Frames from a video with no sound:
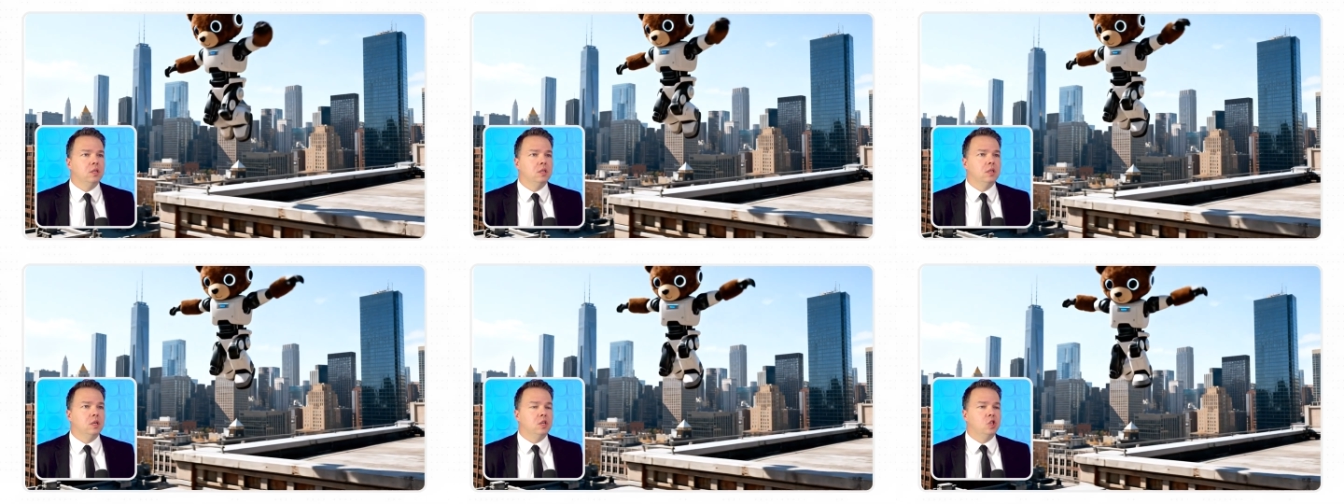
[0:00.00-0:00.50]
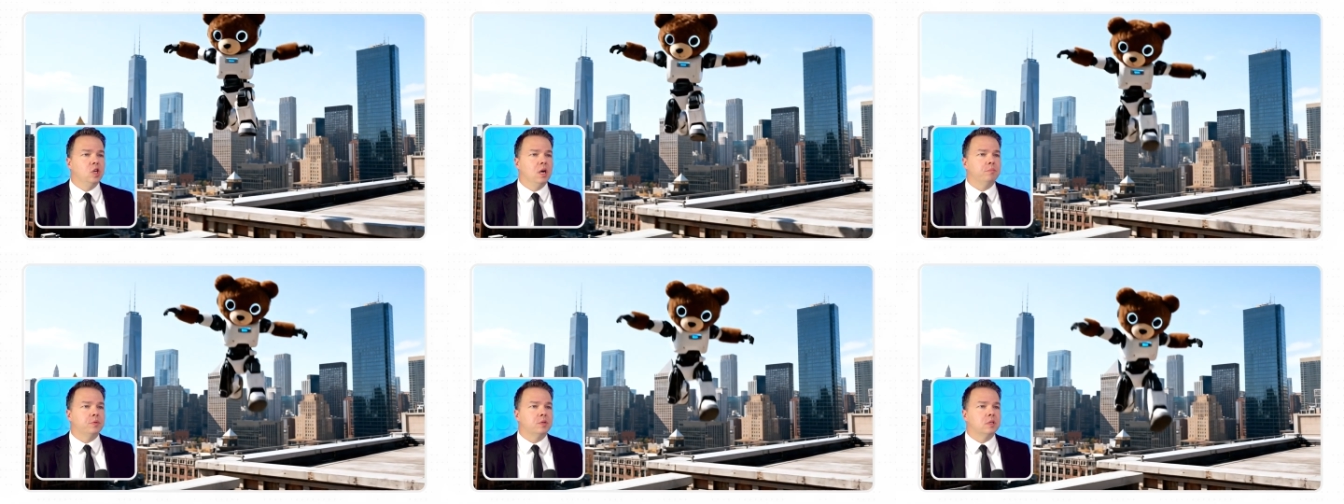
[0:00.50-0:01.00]
He
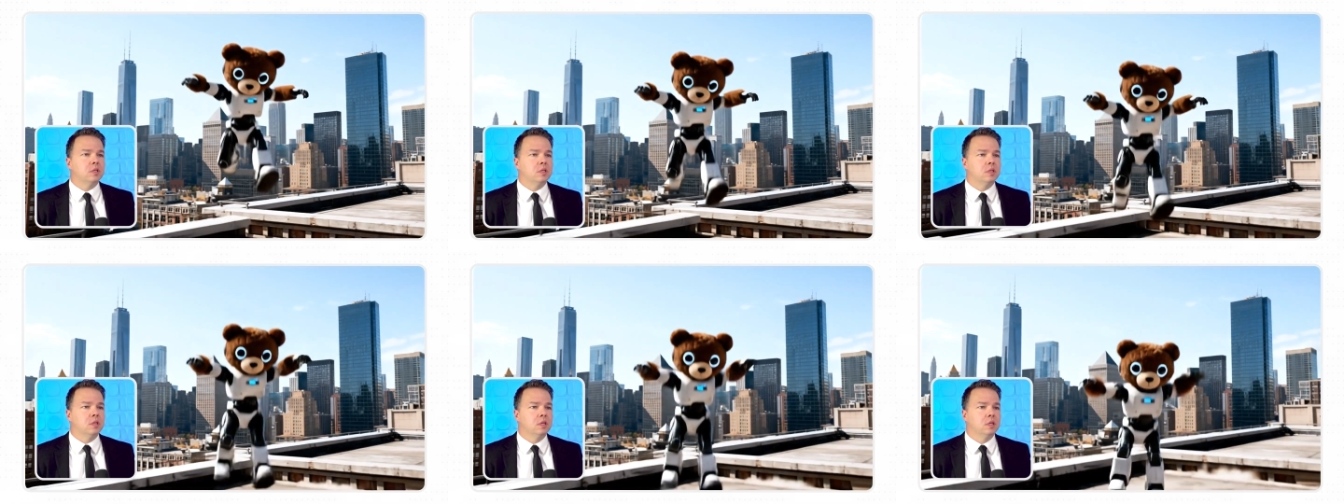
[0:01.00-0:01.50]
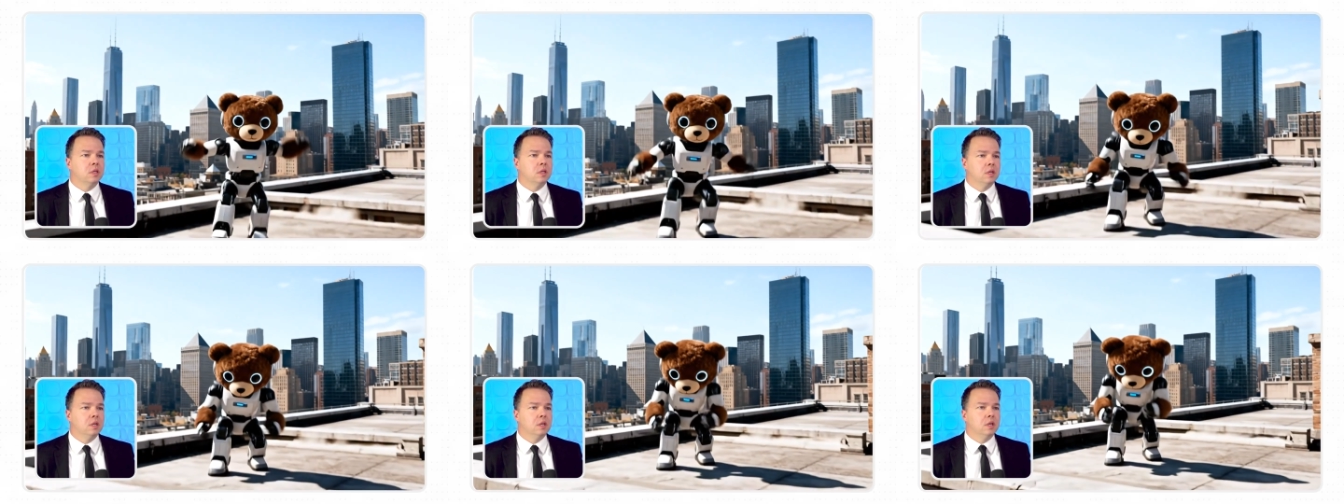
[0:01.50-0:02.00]
jumps,
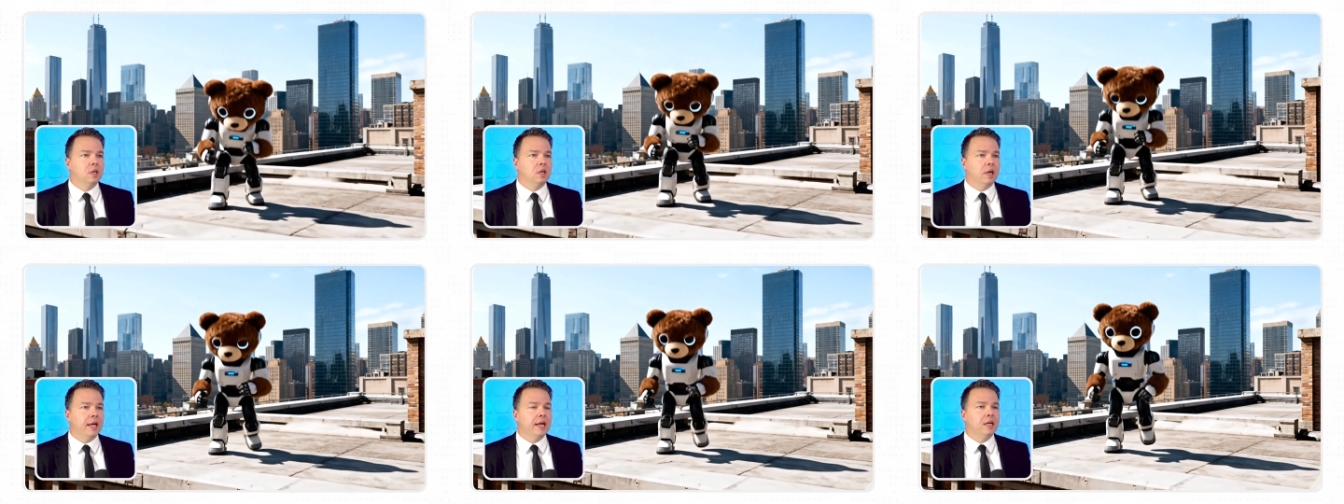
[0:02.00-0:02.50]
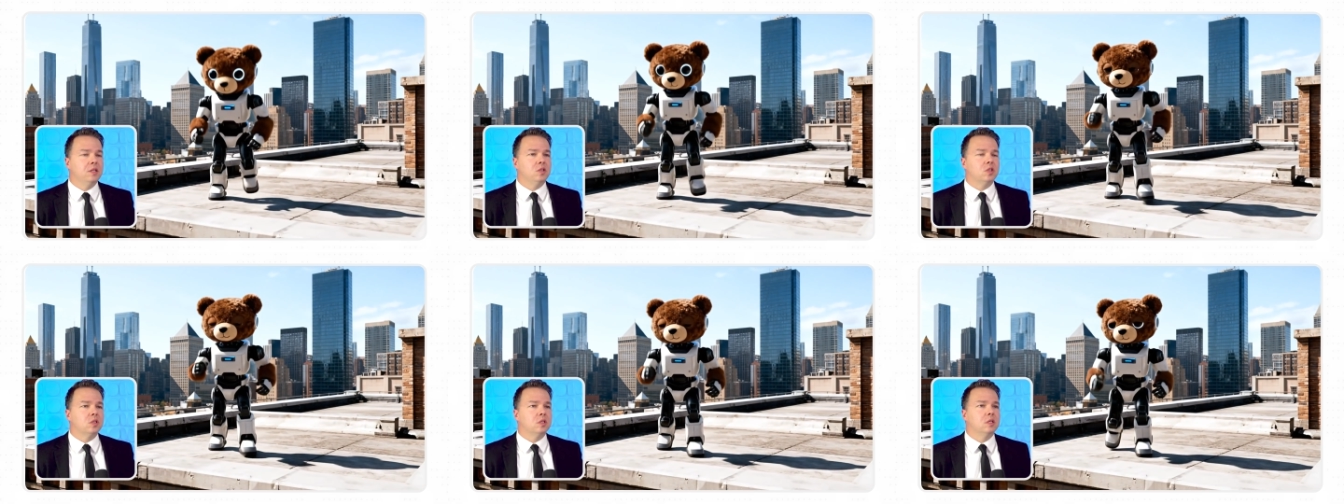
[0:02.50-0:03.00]
he lands,